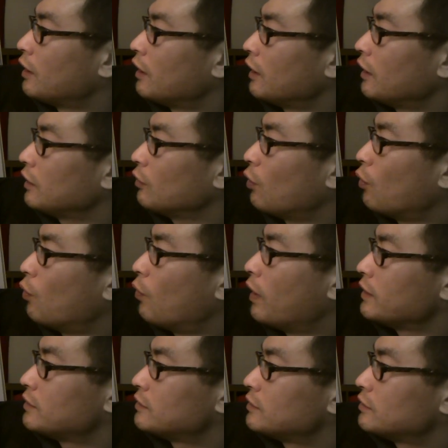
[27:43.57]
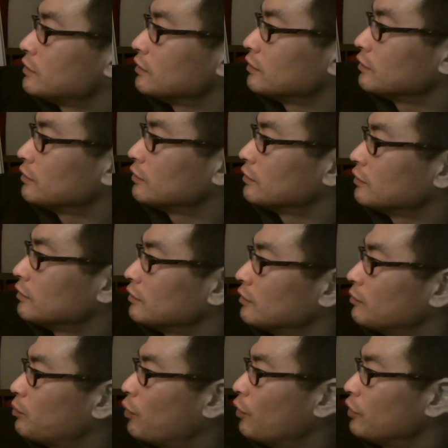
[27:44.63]
it always
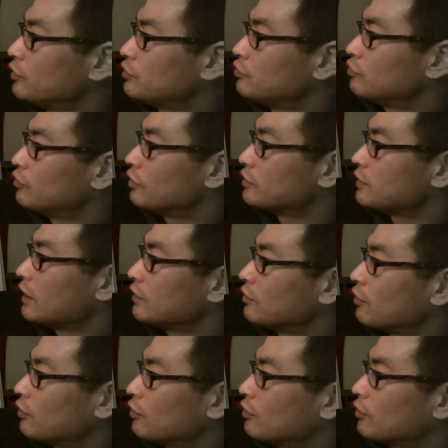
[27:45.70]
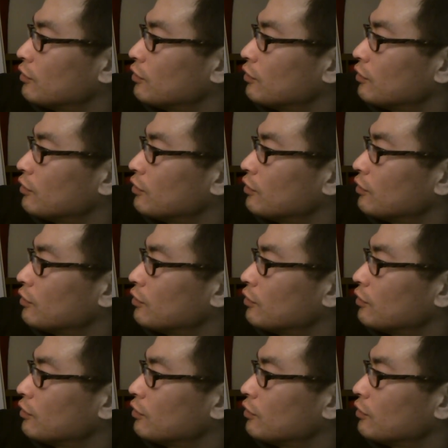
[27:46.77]
points to the center.